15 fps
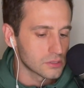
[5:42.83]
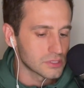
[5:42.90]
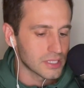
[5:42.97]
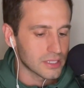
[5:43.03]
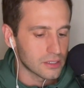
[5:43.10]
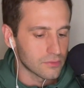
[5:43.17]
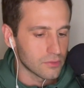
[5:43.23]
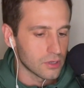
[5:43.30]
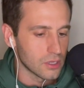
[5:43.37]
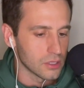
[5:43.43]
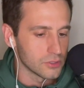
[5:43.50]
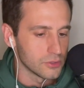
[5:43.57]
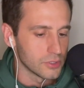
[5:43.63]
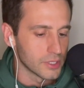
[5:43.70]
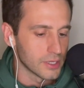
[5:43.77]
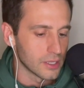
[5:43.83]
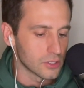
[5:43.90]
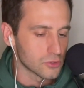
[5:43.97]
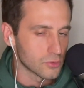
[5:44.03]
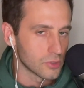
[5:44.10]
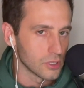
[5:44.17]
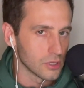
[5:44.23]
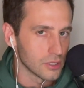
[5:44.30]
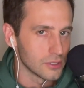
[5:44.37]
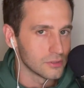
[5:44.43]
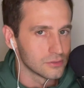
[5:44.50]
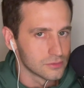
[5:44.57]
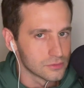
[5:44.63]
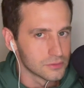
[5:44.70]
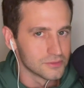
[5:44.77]
Second of all, you cannot swirl
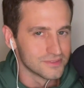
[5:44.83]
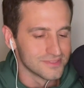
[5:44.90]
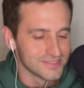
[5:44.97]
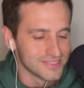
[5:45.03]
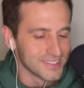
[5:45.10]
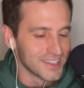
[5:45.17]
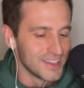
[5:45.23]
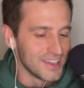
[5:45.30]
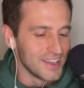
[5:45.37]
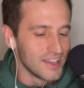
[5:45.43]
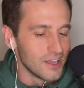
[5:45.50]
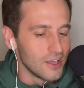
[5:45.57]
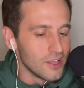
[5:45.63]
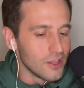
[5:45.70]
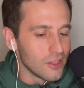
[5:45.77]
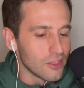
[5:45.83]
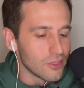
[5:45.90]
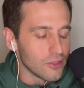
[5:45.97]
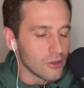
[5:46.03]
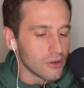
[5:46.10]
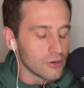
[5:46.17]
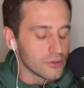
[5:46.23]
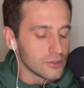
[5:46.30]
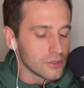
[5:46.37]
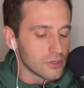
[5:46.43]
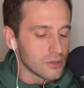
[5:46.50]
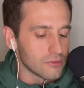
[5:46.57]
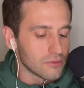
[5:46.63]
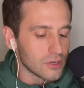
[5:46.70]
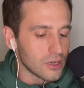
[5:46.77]
it. Third
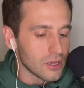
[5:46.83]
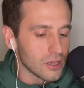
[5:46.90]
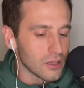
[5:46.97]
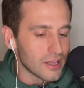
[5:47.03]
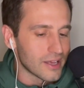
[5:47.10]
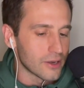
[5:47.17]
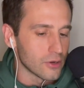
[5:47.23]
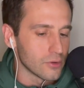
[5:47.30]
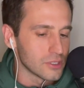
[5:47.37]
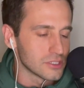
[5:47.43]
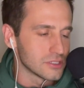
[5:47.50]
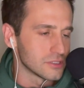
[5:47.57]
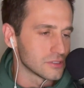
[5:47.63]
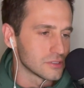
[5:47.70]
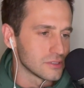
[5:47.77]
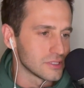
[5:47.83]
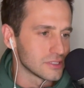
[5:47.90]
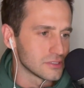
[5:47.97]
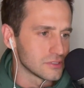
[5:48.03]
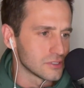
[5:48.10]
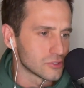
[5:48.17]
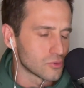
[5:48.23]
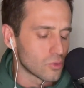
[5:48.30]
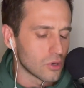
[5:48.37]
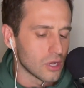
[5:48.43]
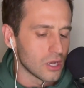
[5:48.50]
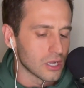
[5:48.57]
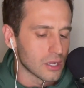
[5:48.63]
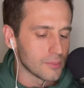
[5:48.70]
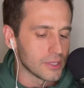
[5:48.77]
of all, I don't know, it's just
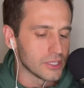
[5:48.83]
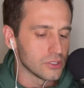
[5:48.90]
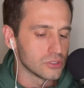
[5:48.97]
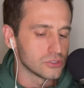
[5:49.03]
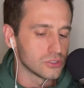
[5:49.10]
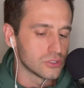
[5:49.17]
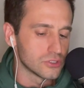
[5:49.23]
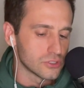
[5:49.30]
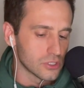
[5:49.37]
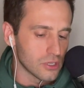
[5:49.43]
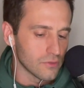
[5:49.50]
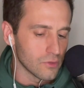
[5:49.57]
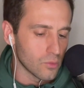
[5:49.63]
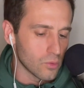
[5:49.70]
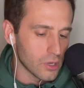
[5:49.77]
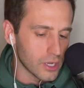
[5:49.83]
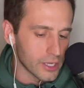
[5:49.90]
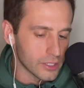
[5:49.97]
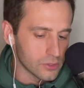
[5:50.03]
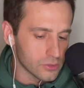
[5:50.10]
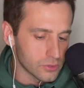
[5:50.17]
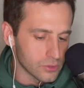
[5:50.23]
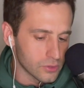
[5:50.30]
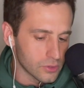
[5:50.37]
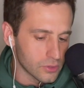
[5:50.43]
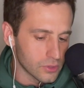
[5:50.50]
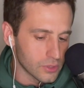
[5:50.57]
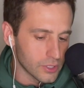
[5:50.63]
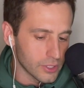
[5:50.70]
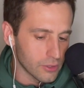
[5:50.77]
wrong. I mean, you should serve the wine
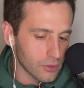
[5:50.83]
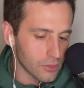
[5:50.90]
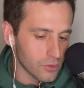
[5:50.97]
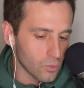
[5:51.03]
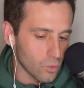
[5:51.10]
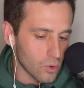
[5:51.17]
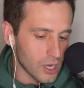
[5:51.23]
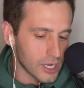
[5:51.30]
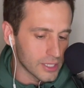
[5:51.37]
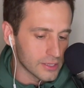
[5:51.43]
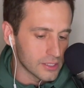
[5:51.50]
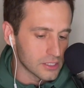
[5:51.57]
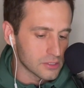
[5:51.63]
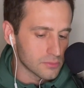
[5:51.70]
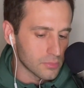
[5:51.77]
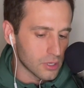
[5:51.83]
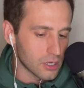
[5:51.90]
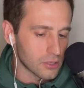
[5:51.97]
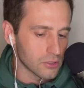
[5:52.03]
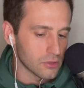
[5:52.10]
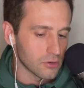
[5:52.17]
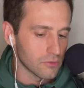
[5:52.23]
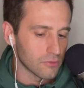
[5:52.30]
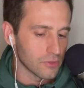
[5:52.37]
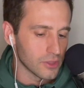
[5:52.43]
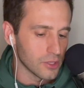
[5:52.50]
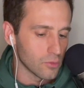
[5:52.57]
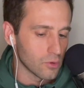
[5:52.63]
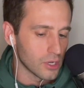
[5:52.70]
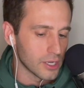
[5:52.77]
till the widest part of
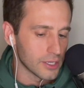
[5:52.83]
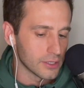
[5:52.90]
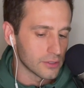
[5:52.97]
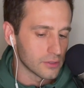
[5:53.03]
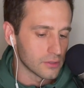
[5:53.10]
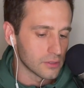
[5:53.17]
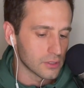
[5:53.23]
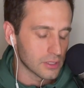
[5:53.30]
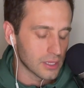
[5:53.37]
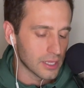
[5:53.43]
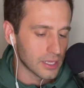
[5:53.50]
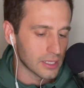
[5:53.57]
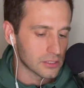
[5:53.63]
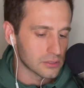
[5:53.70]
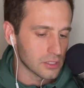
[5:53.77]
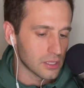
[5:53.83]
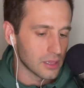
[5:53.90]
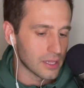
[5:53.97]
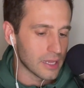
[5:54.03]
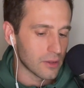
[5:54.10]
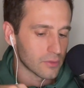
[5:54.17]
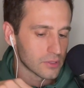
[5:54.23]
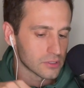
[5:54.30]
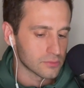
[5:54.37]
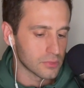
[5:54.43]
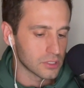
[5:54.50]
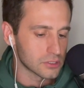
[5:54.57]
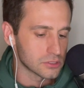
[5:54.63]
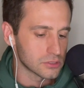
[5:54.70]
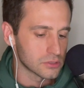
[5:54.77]
the wine glass allowing as
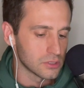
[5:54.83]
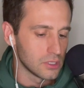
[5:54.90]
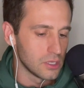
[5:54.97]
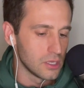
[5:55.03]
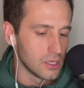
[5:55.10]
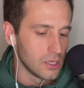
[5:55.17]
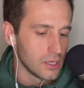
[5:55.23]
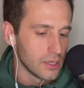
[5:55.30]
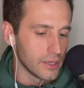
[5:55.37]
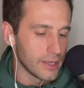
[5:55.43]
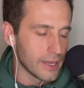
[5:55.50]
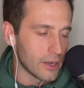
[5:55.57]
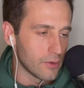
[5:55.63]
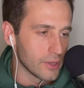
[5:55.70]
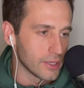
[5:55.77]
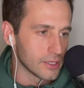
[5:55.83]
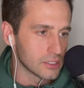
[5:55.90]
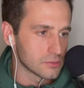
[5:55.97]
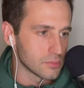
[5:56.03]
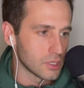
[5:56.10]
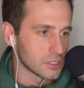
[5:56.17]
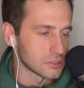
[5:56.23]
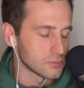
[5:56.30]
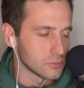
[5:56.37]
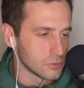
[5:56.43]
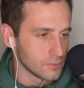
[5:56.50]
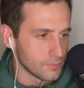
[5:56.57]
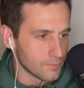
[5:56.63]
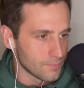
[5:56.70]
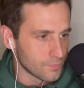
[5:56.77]
much air in as
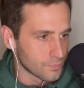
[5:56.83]
possible.